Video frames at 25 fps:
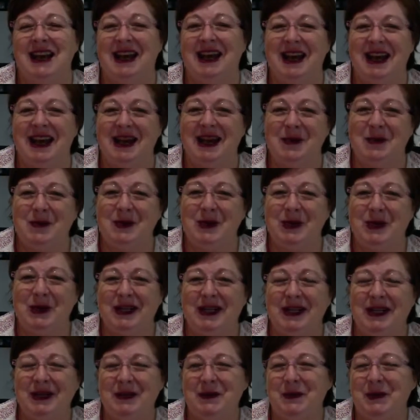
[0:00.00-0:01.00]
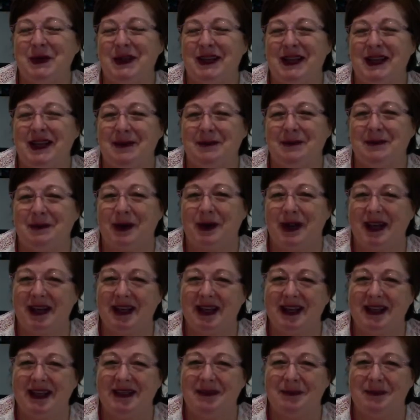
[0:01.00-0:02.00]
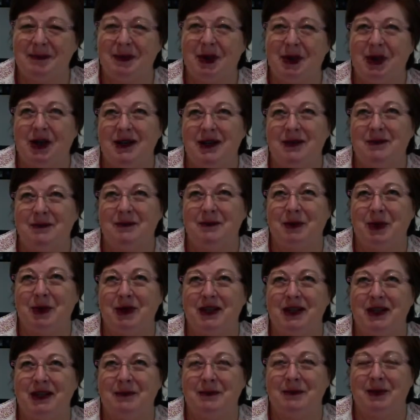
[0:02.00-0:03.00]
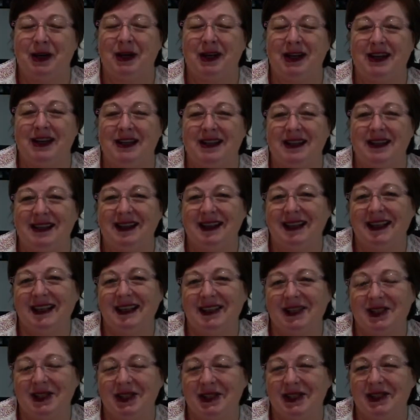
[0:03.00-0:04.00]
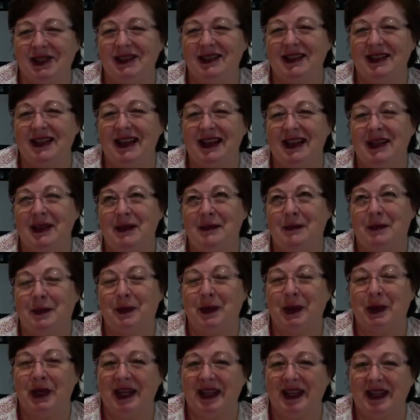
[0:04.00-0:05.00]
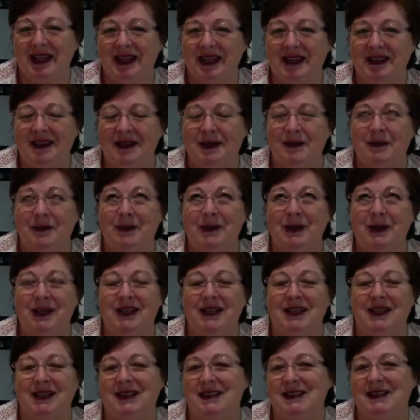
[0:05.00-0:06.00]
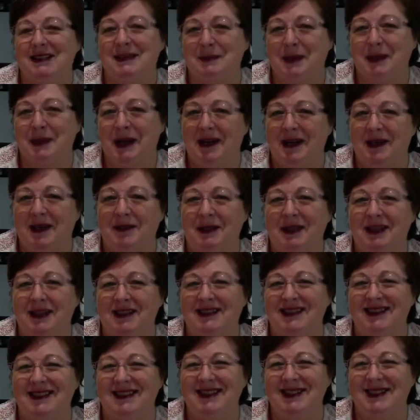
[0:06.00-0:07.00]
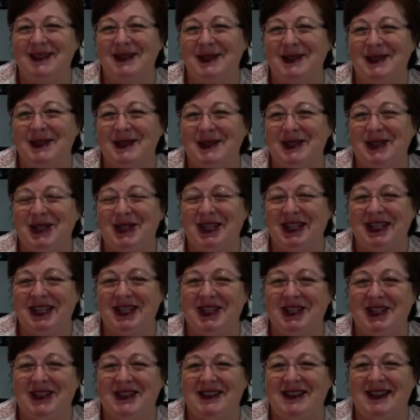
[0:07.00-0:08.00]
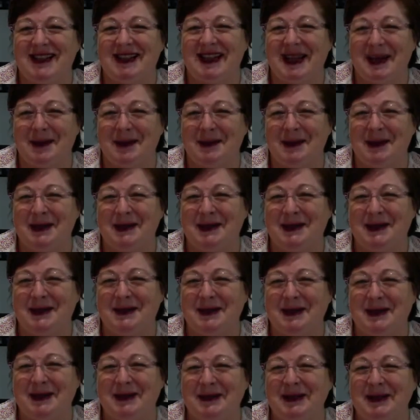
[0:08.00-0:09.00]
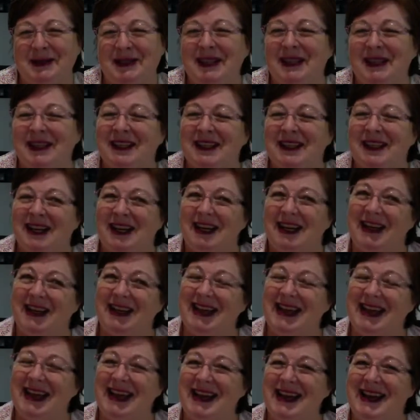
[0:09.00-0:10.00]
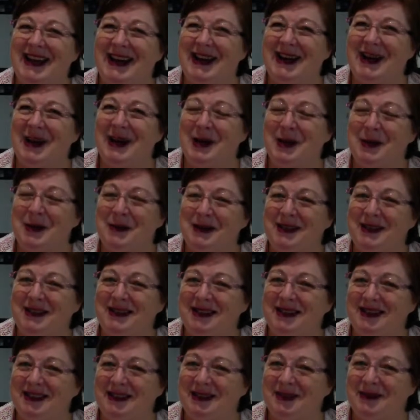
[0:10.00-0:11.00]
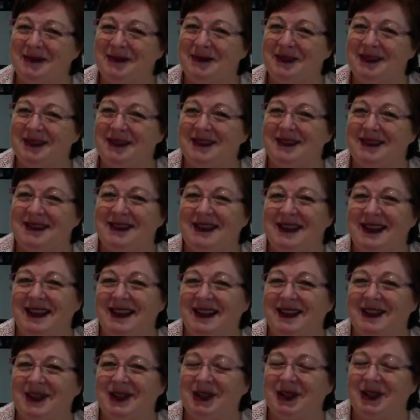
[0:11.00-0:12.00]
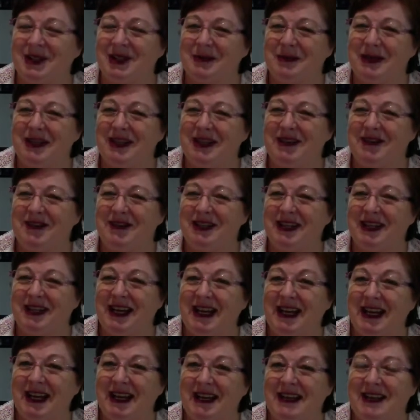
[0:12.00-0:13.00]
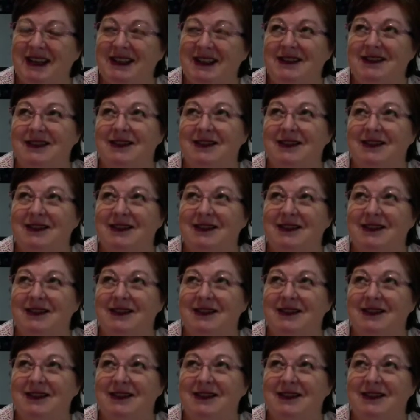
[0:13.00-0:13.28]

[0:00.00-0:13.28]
and working with our brain, mind, body, brain connection, and the breathing. The breathing is paramount to the changes that happen as well. Okay, I hope this helps. Set your timer every day.